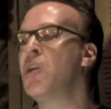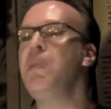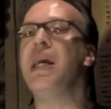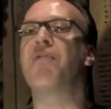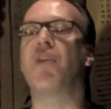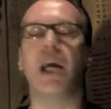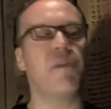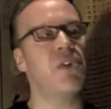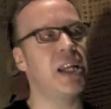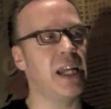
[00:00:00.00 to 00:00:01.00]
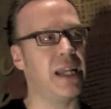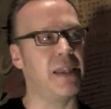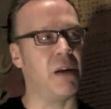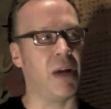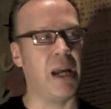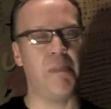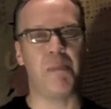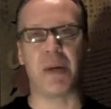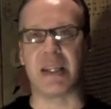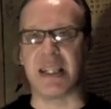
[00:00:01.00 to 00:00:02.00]
Took me forever to get there, right?
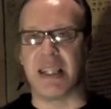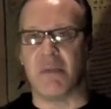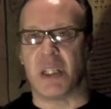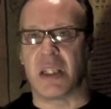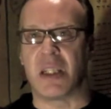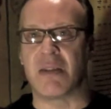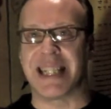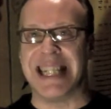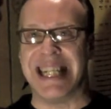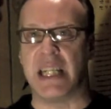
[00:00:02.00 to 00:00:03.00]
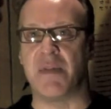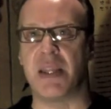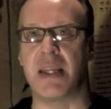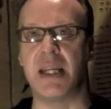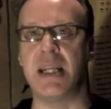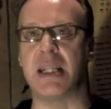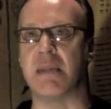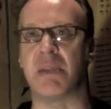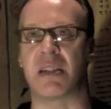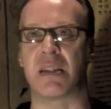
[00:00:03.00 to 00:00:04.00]
Because I didn't want to go because I hated everything, and
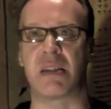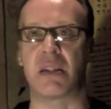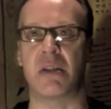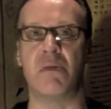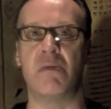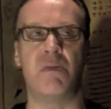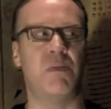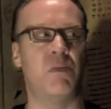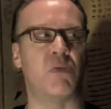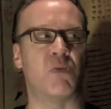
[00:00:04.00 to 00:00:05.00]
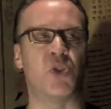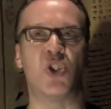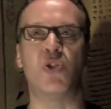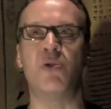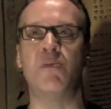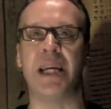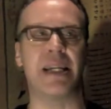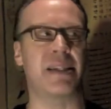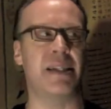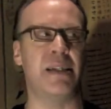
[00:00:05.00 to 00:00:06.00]
I was so
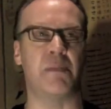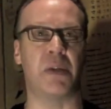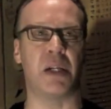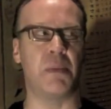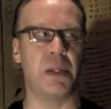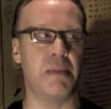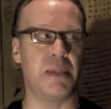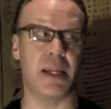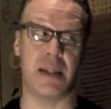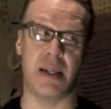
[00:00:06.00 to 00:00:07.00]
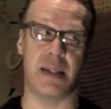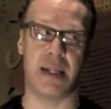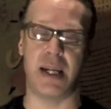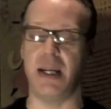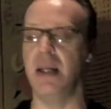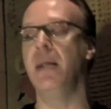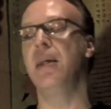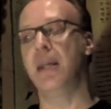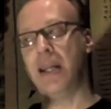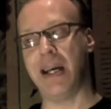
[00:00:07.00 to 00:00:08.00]
romancing the problems, as they say.
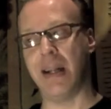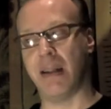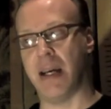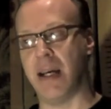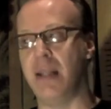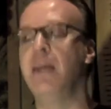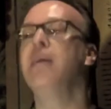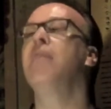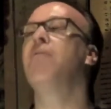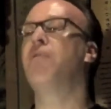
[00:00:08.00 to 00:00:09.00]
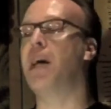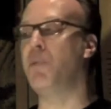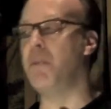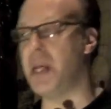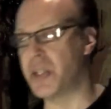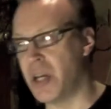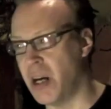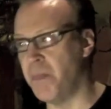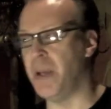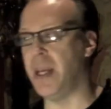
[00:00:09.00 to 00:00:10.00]
Get out of that. Find what makes your
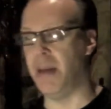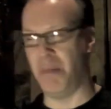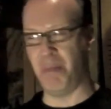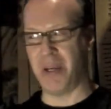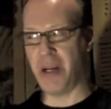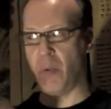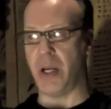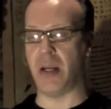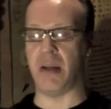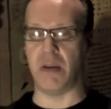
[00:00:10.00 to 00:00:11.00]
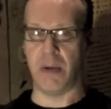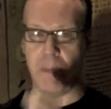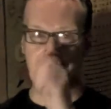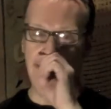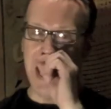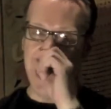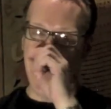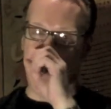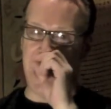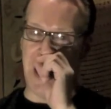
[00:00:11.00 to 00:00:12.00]
heart beat. Better way to do it.
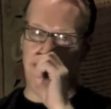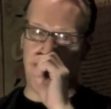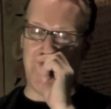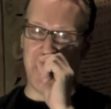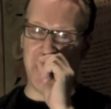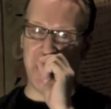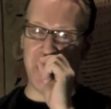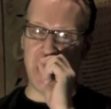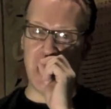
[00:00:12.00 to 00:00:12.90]
Um,